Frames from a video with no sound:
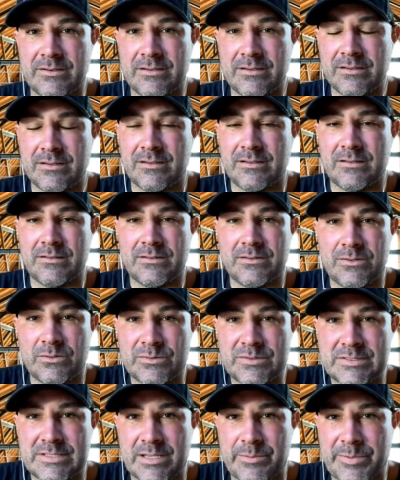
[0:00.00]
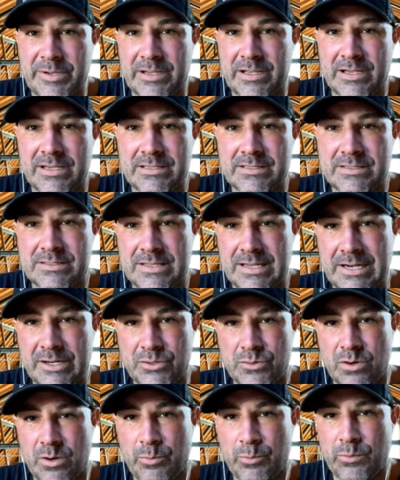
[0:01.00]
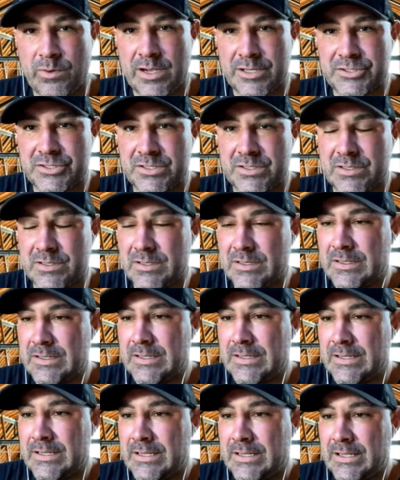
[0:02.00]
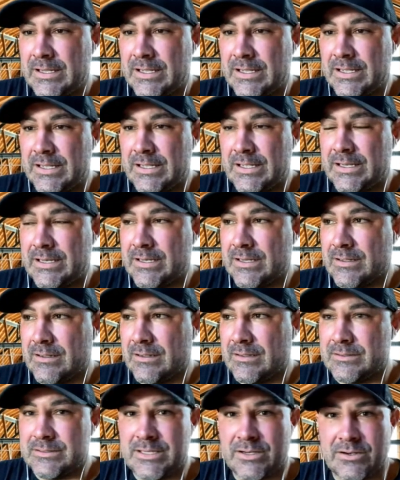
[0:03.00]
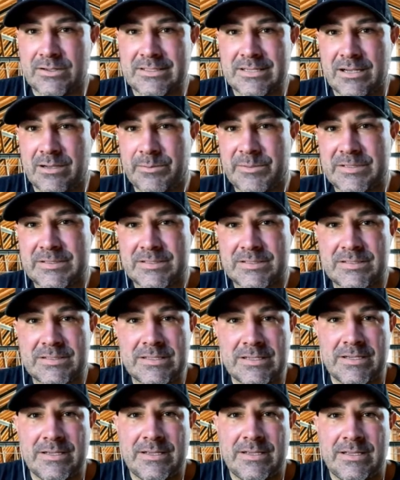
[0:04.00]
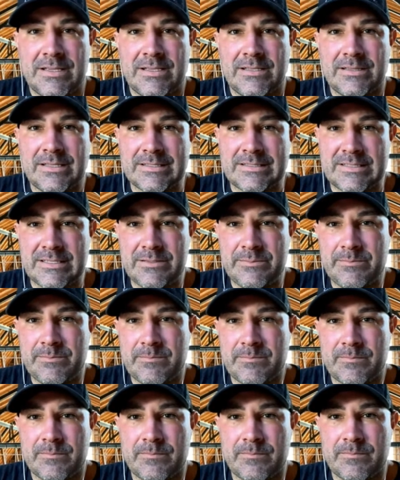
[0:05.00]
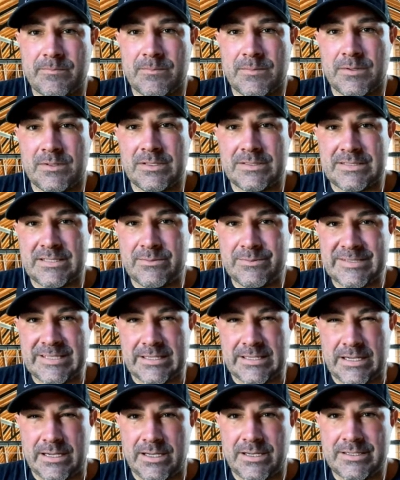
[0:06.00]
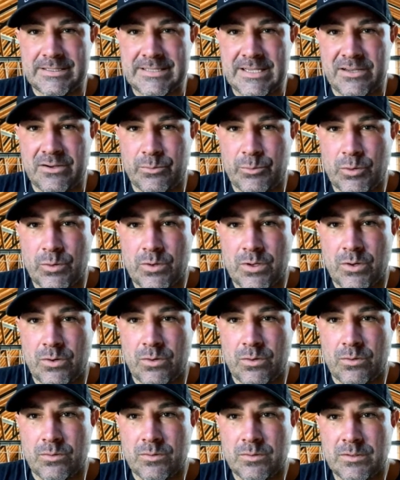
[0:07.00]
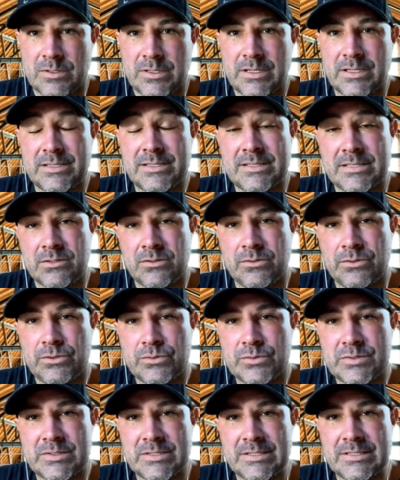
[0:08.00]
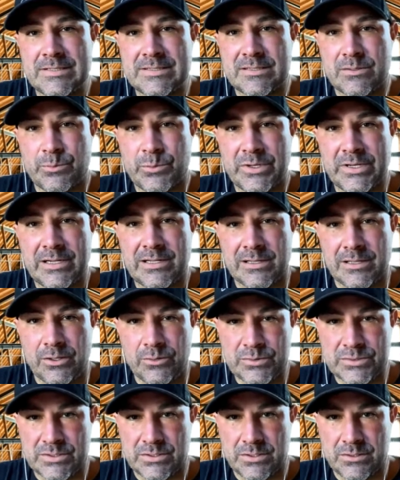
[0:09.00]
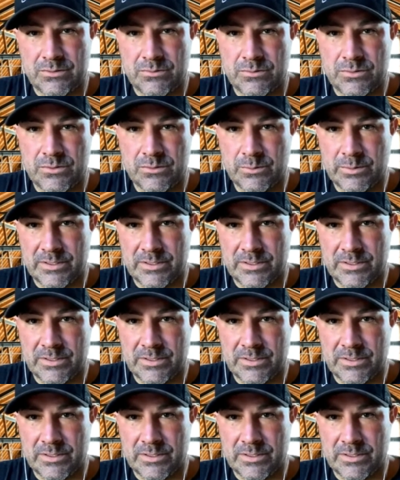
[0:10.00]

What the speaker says: those type of guys that I grew up watching, and Derek Thomas. It seems like an unattainable goal until you see somebody close to you do